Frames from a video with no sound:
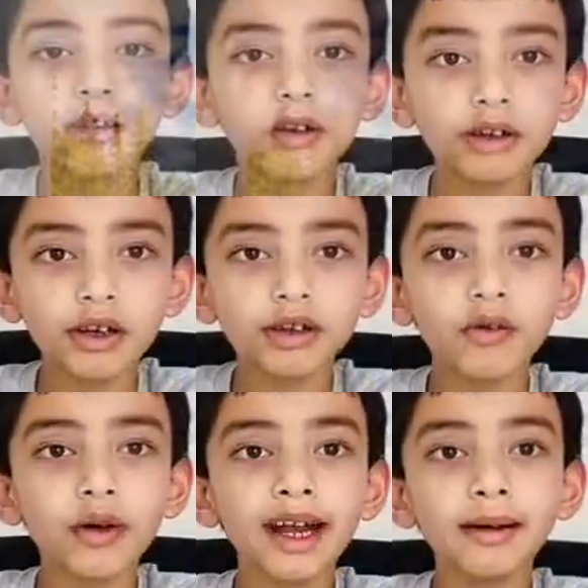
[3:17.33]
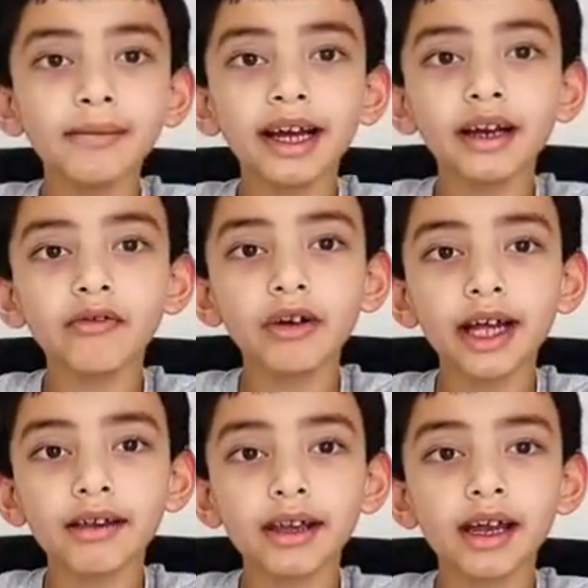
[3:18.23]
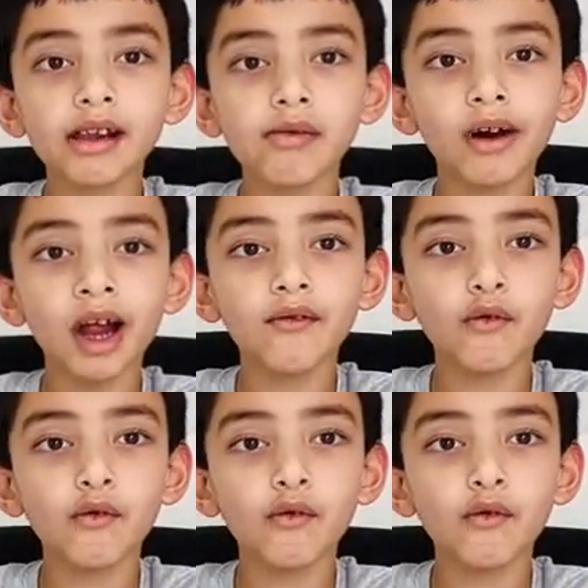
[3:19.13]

So the three main reasons why